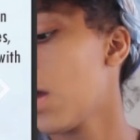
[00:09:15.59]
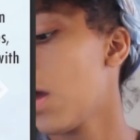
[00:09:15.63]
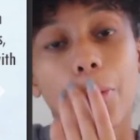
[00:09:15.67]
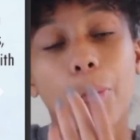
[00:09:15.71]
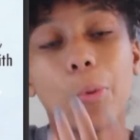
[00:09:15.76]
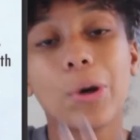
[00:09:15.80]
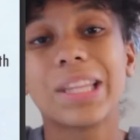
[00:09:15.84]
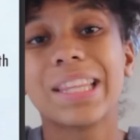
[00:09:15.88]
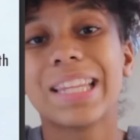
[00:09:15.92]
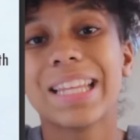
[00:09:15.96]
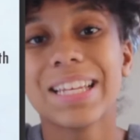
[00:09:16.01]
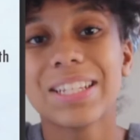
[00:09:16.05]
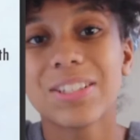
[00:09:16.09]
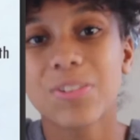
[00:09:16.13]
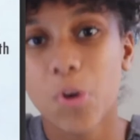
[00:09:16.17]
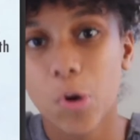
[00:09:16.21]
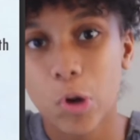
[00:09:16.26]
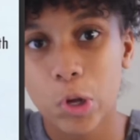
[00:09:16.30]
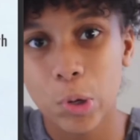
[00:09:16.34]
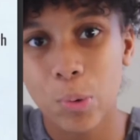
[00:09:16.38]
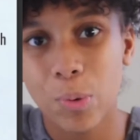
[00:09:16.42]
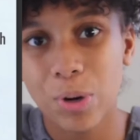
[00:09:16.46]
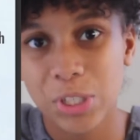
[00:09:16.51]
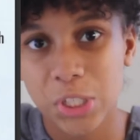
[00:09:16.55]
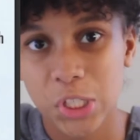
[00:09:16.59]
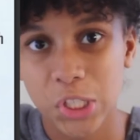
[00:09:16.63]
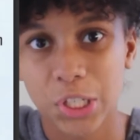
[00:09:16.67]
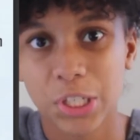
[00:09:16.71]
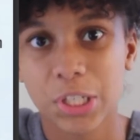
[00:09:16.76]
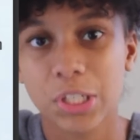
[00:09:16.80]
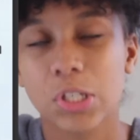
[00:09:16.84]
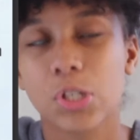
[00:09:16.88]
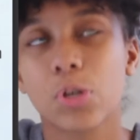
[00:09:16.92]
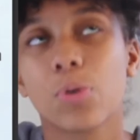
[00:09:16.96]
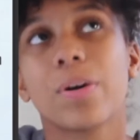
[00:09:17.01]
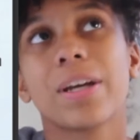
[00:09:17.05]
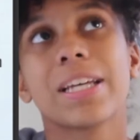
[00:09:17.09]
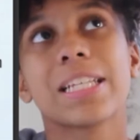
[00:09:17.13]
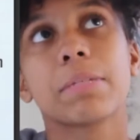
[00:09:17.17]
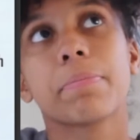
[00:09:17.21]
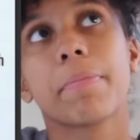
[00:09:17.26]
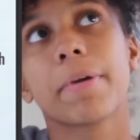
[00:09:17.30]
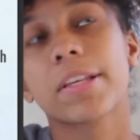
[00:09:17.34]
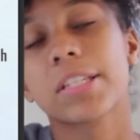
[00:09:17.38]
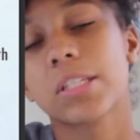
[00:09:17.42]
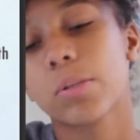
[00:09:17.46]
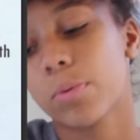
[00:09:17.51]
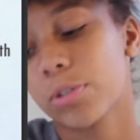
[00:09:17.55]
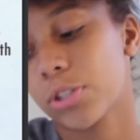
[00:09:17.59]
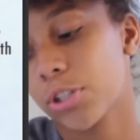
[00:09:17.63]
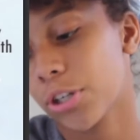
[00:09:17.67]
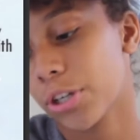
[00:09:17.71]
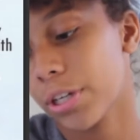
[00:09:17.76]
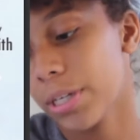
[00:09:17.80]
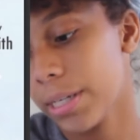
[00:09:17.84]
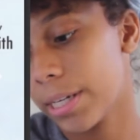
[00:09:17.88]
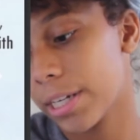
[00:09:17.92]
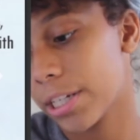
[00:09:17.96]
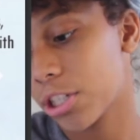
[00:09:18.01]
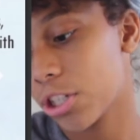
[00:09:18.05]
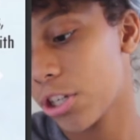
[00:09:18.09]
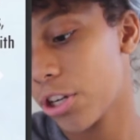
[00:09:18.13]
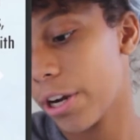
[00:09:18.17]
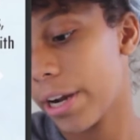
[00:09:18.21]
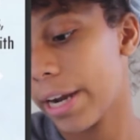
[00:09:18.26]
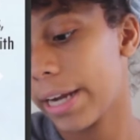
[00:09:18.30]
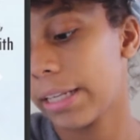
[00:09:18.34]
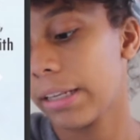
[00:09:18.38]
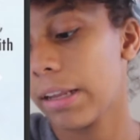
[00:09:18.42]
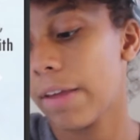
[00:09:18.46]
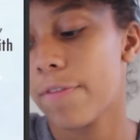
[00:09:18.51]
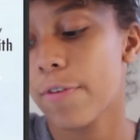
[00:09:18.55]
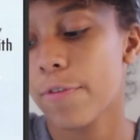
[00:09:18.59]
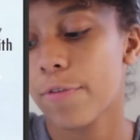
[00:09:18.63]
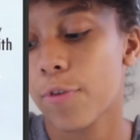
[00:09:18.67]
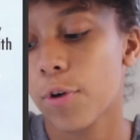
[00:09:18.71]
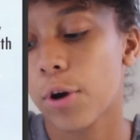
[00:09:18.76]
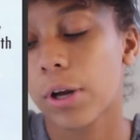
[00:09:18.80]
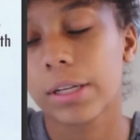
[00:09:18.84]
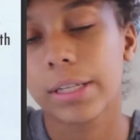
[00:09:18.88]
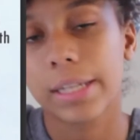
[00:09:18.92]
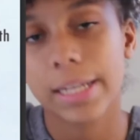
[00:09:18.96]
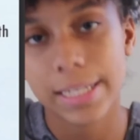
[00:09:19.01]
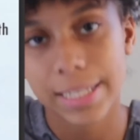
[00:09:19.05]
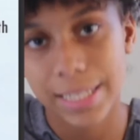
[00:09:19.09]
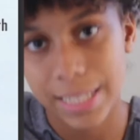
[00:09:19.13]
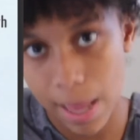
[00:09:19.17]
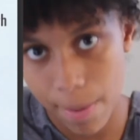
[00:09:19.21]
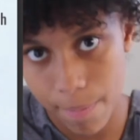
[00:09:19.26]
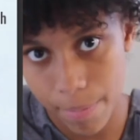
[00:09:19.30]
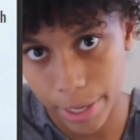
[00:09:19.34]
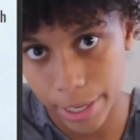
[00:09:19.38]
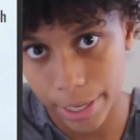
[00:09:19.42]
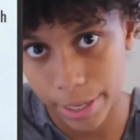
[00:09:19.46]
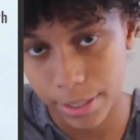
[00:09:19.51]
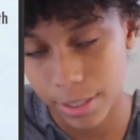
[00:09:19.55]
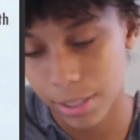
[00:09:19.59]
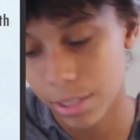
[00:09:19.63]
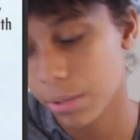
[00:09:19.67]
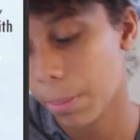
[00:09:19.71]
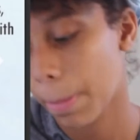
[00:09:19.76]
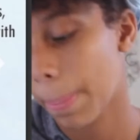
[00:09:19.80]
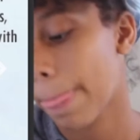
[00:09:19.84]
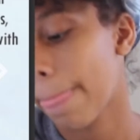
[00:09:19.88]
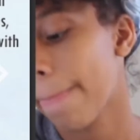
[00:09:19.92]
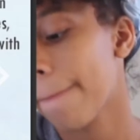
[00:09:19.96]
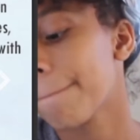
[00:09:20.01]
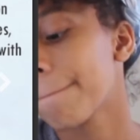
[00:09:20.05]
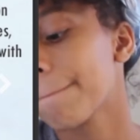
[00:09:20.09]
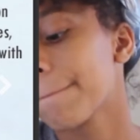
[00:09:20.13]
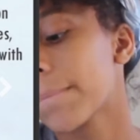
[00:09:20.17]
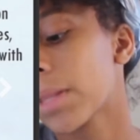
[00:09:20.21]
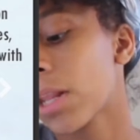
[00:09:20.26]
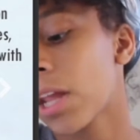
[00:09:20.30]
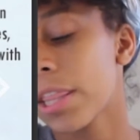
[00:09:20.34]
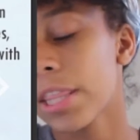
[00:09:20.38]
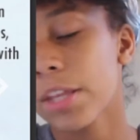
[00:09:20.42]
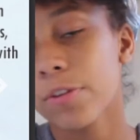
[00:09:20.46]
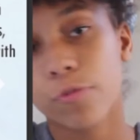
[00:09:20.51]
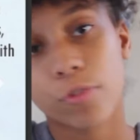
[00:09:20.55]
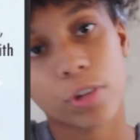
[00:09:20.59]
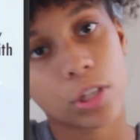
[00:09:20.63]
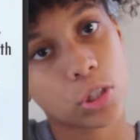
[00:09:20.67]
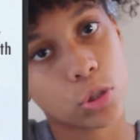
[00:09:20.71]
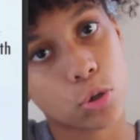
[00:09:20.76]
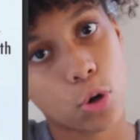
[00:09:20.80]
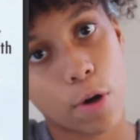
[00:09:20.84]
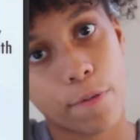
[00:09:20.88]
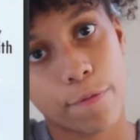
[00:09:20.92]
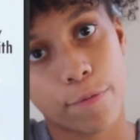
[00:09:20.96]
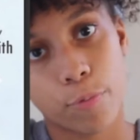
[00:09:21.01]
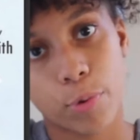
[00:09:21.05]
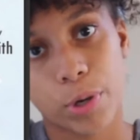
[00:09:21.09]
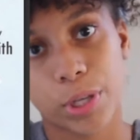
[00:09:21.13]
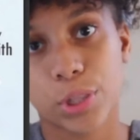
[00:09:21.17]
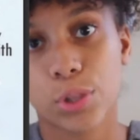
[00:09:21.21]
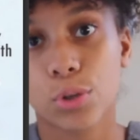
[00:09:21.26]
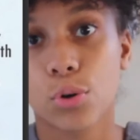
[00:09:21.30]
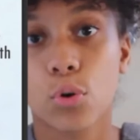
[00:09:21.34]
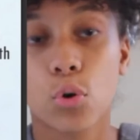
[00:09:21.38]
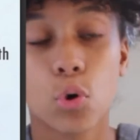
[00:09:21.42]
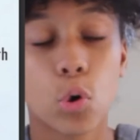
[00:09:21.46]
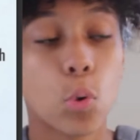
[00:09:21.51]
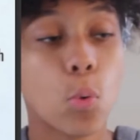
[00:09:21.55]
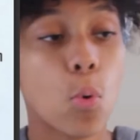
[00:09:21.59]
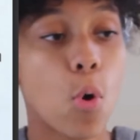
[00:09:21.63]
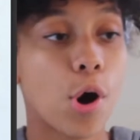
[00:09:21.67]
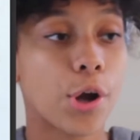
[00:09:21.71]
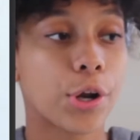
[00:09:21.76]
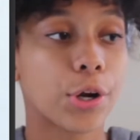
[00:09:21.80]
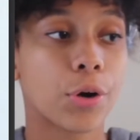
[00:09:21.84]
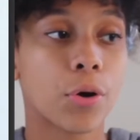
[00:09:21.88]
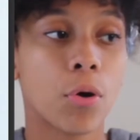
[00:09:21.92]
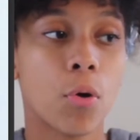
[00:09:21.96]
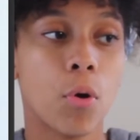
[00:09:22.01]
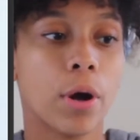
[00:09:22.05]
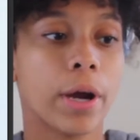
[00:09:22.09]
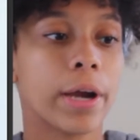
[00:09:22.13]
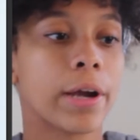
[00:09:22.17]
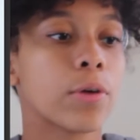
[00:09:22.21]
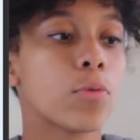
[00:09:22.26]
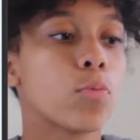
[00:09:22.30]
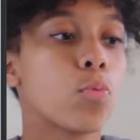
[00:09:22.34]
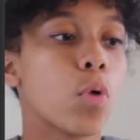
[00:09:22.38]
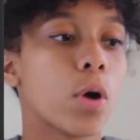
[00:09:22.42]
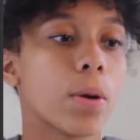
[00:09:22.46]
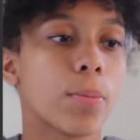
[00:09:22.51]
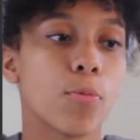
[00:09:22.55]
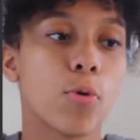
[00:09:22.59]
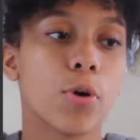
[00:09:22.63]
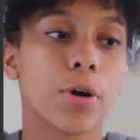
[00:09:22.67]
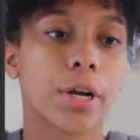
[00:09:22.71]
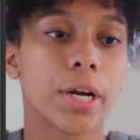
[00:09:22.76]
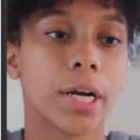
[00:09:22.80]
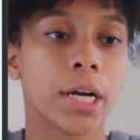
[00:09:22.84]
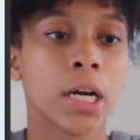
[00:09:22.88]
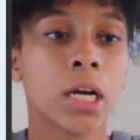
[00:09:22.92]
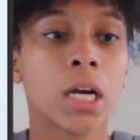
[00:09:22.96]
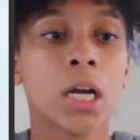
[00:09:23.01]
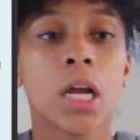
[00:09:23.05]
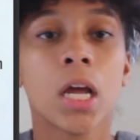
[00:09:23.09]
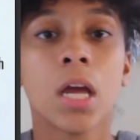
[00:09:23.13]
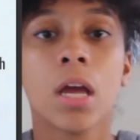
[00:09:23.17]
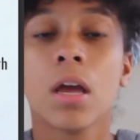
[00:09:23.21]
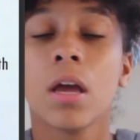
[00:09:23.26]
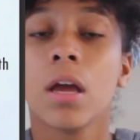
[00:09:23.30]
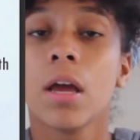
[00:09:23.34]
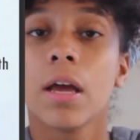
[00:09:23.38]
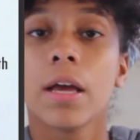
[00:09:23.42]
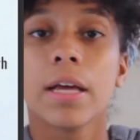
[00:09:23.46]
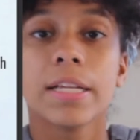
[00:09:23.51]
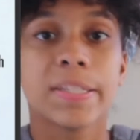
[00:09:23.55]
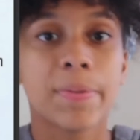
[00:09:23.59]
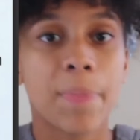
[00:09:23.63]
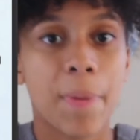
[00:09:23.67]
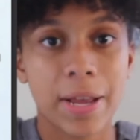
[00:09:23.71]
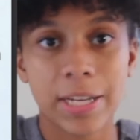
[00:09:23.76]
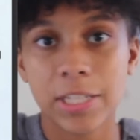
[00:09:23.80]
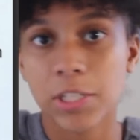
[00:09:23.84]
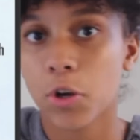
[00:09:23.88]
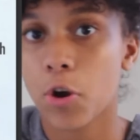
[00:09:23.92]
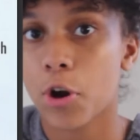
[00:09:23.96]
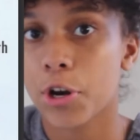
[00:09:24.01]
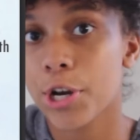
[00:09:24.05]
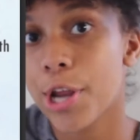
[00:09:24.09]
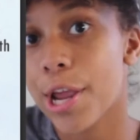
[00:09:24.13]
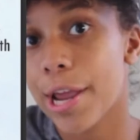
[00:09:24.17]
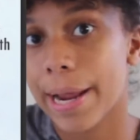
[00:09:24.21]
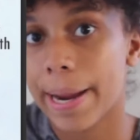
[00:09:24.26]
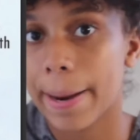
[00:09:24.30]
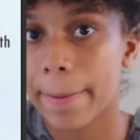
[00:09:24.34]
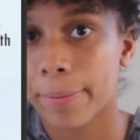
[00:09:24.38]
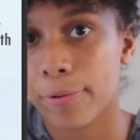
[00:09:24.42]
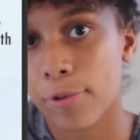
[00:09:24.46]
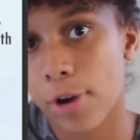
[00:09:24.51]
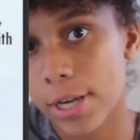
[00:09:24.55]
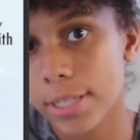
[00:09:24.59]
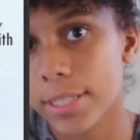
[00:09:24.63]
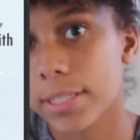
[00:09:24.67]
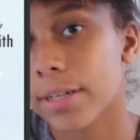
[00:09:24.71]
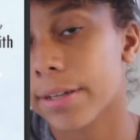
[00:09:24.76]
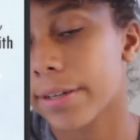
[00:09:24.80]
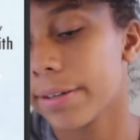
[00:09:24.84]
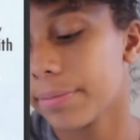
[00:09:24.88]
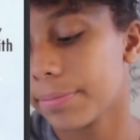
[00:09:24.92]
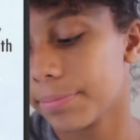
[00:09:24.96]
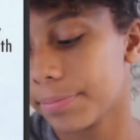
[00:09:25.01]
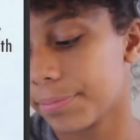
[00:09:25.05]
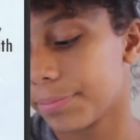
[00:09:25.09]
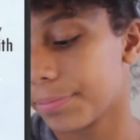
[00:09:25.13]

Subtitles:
With this oil, what you're going to do is mix it with your conditioner and leave it for at least 10 minutes, and then rinse it off with cool water or warm water depending on your hair porosity.